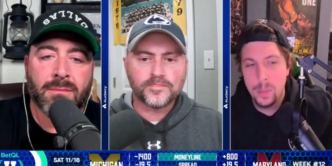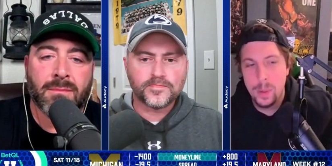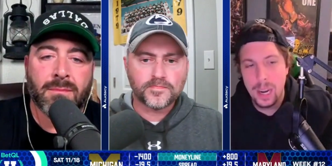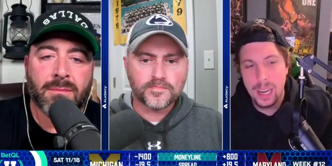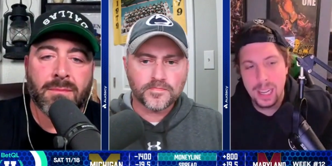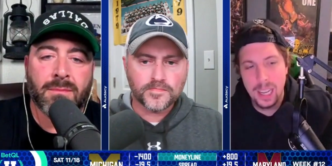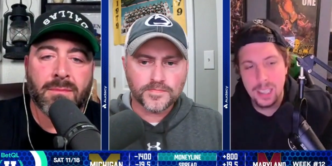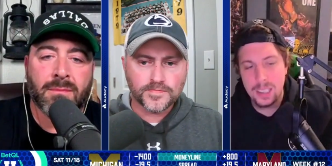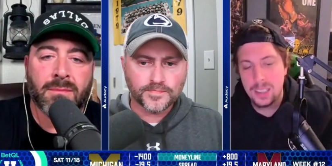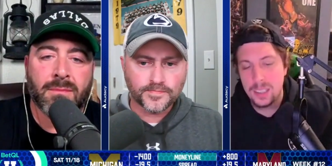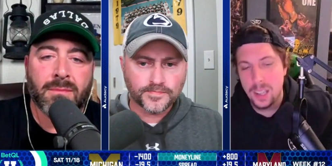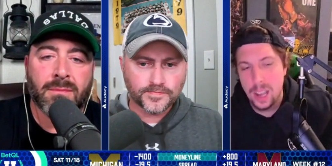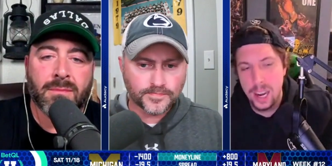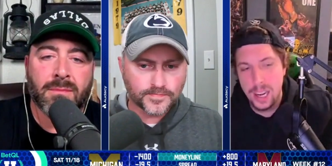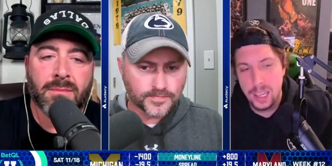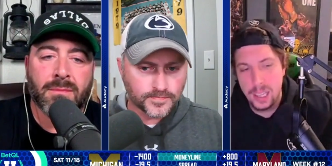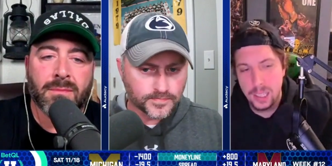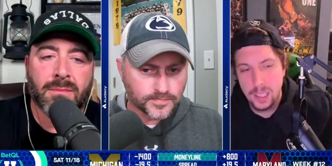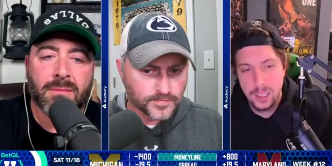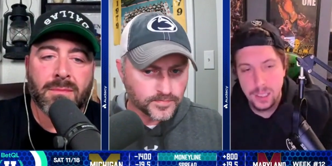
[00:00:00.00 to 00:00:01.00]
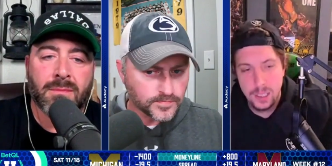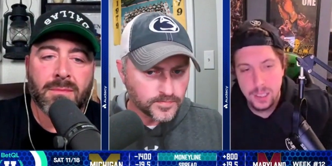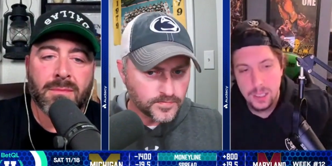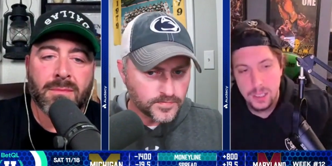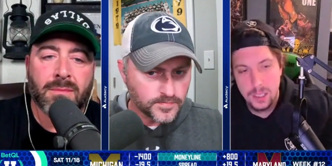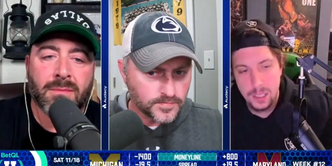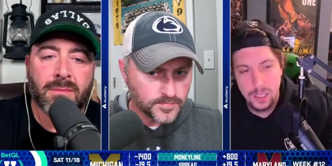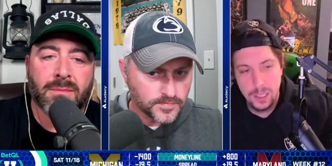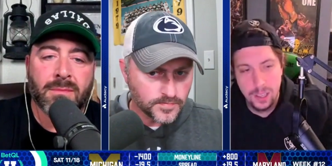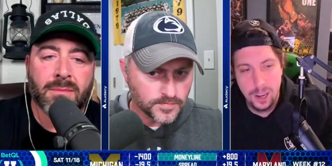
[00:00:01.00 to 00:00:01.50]
Speaker 1: I mean, I guess like
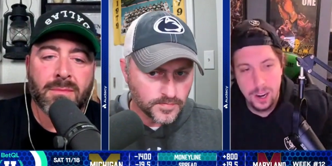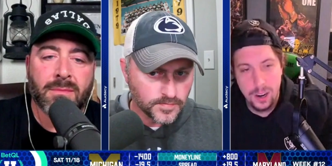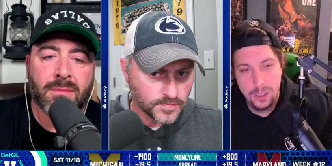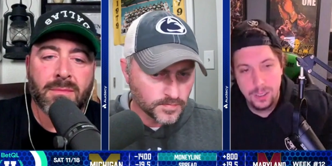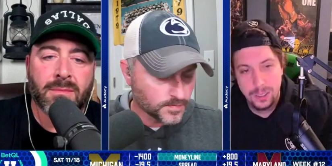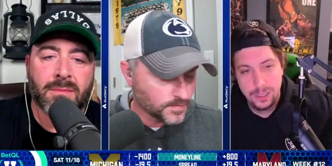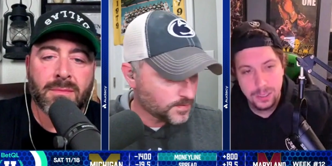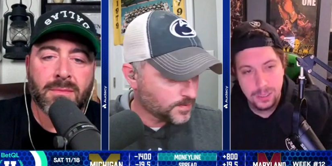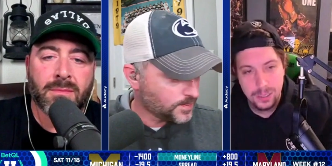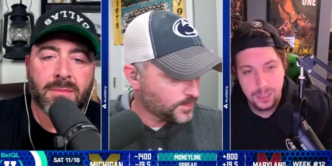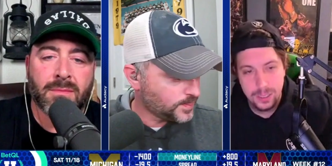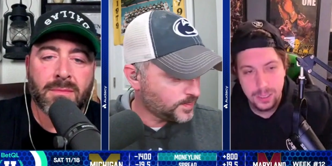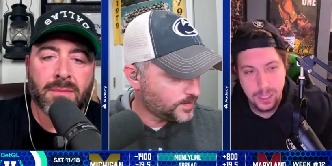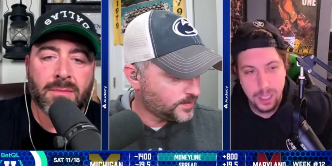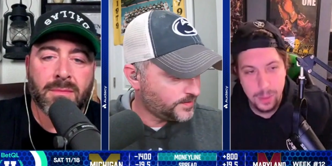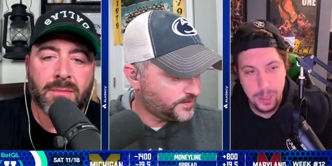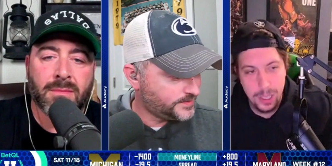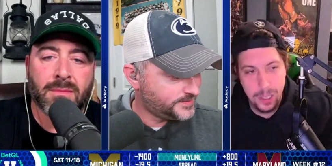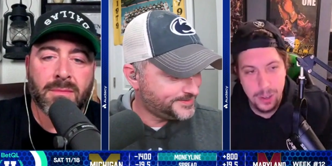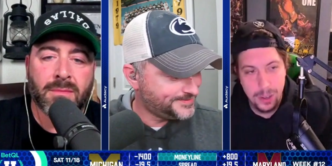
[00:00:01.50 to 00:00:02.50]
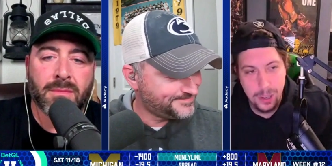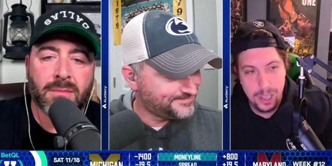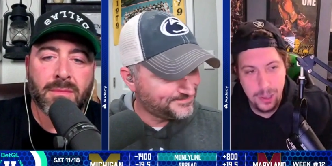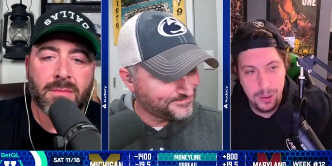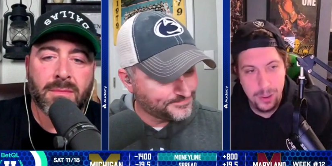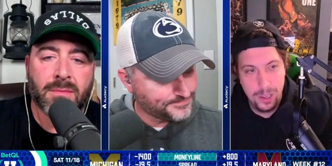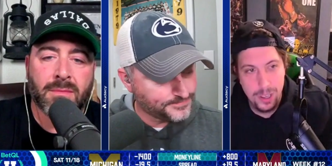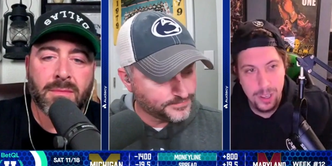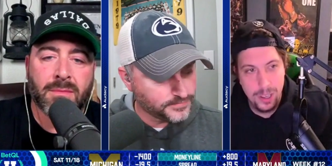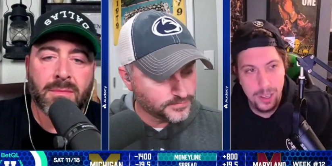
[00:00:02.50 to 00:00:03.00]
you know, I mean, you,
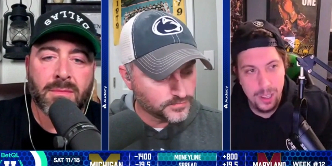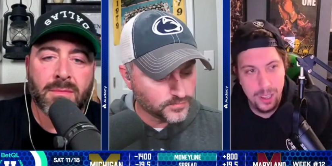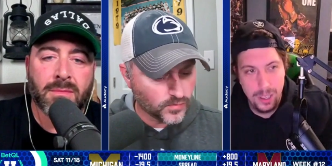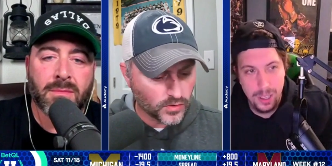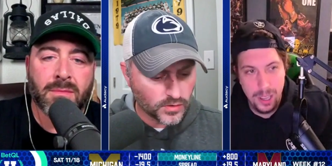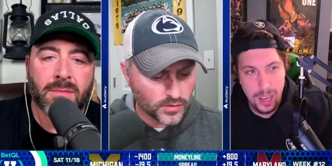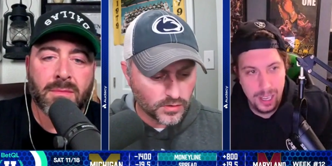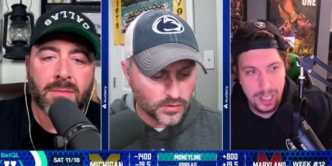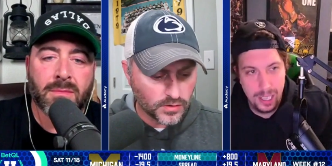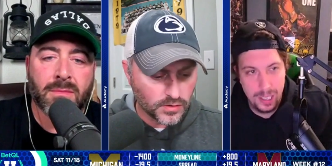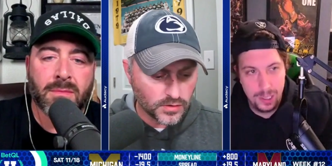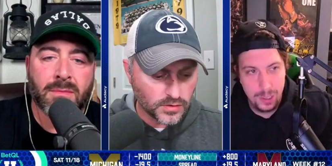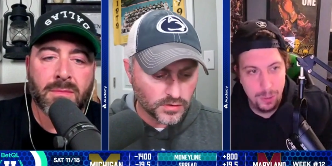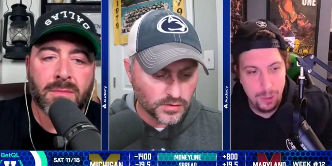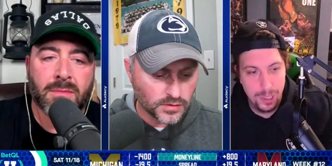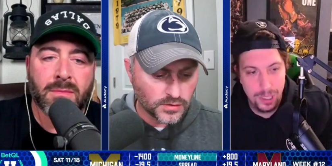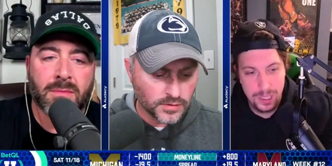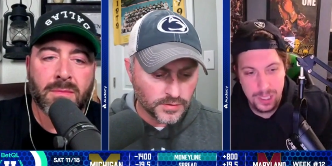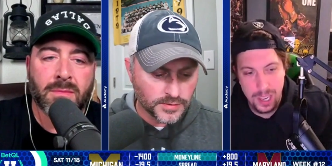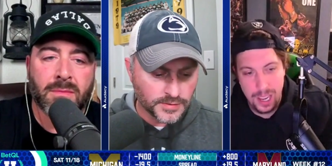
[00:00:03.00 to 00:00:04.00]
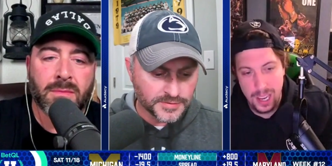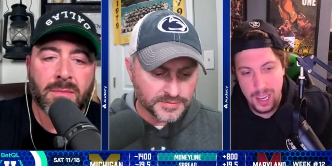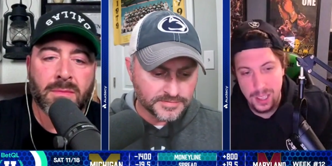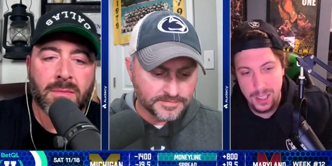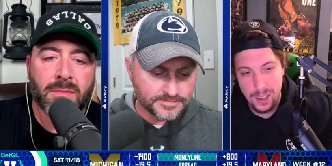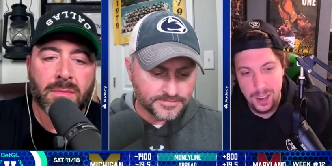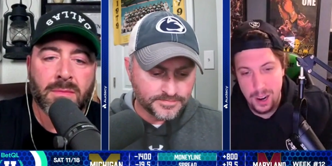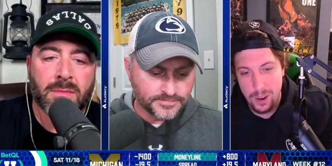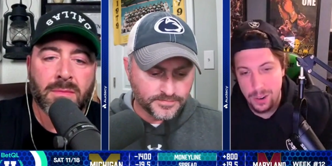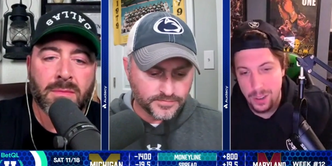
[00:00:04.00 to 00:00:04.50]
you, you I guess you want to say
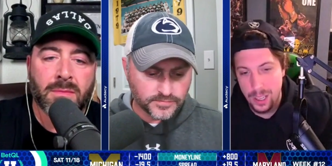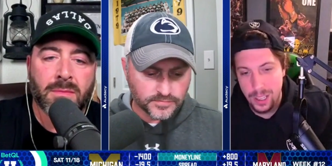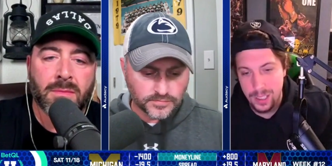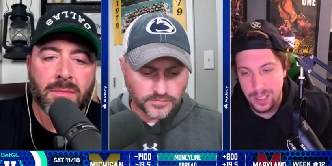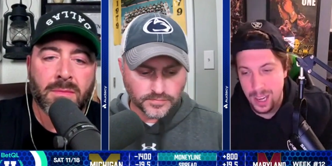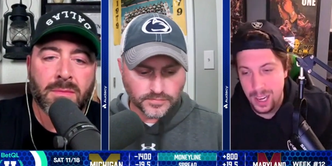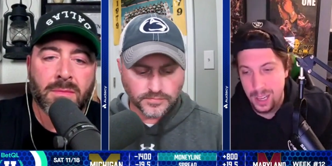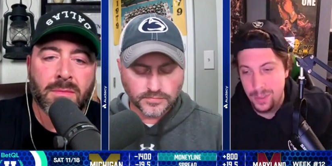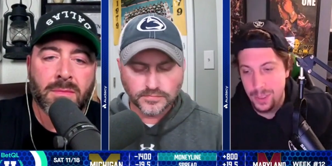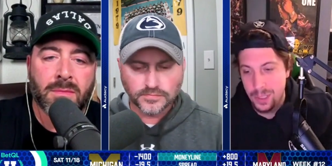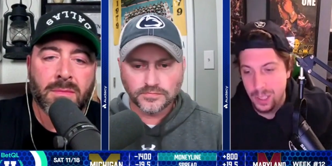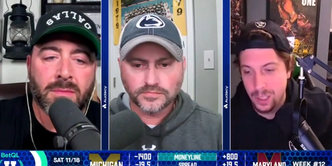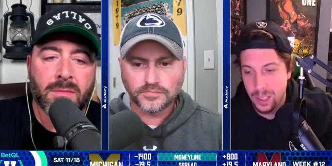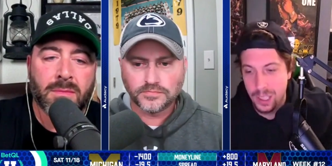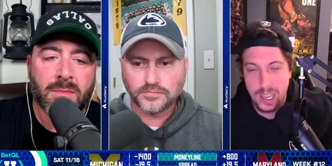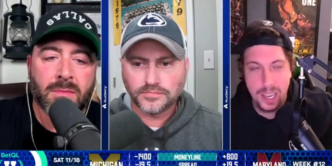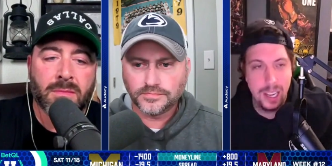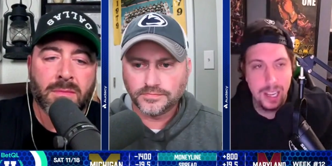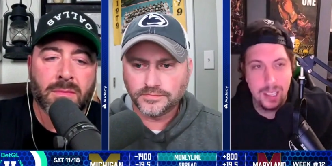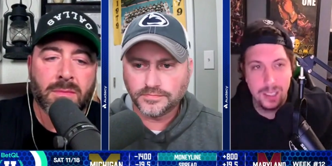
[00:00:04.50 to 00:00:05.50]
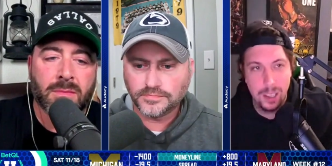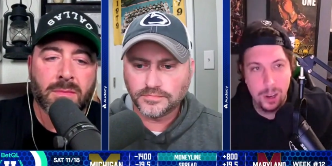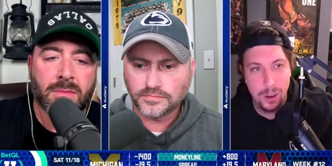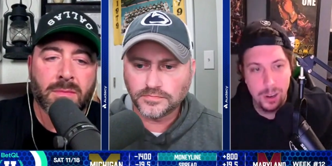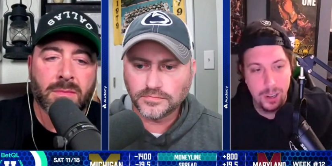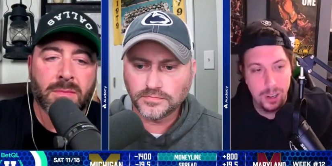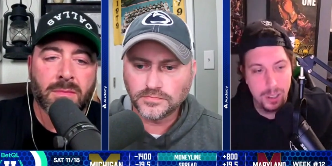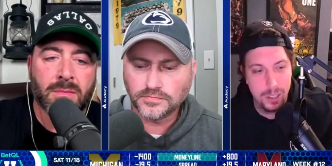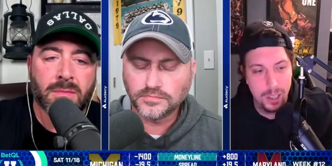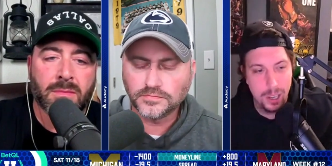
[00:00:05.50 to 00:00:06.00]
you know it's not even the look ahead though
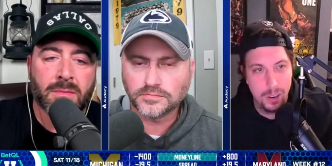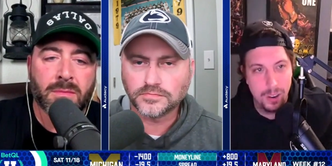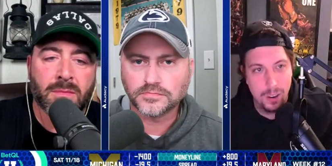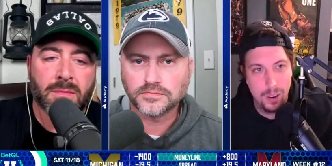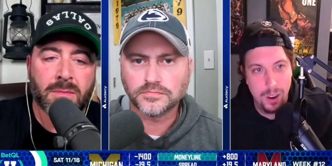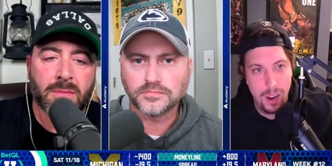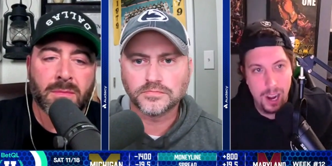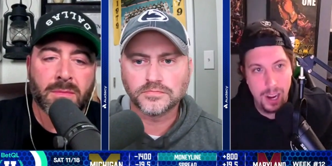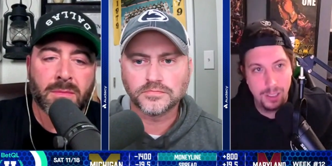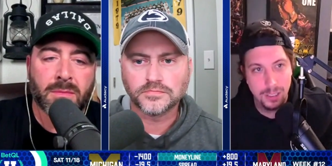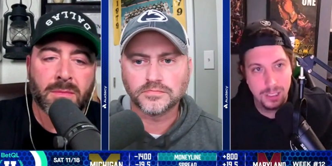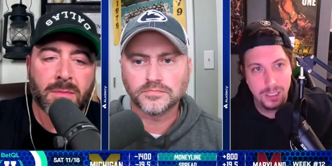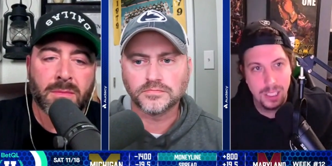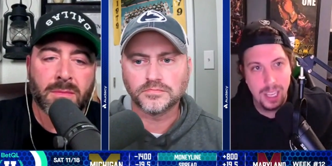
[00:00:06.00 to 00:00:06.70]
to you know Ohio